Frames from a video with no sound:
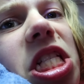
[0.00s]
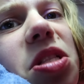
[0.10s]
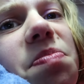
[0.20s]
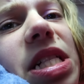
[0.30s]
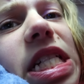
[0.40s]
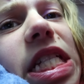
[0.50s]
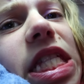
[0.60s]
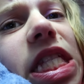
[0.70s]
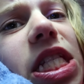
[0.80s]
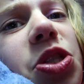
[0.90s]
So
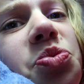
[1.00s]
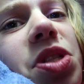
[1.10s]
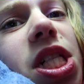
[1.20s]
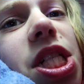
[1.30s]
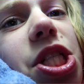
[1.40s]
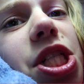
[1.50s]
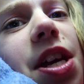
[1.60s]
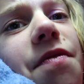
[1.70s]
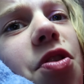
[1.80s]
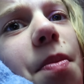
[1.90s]
please do not
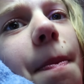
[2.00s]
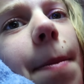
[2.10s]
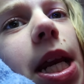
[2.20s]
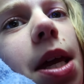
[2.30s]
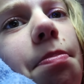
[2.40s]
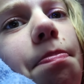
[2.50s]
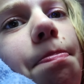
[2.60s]
shave your bunny